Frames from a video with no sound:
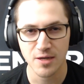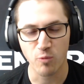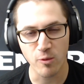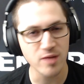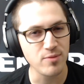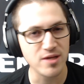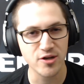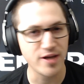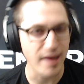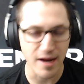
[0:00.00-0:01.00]
We want to be
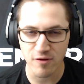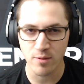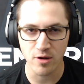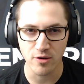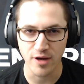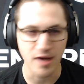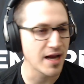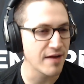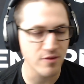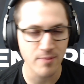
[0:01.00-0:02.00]
good at every mode on
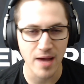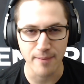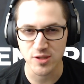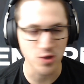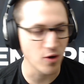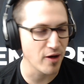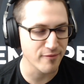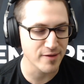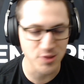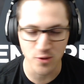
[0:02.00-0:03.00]
every map,
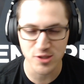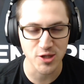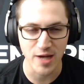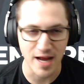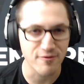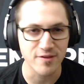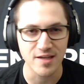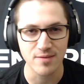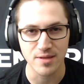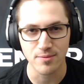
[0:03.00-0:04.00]
so should every team be.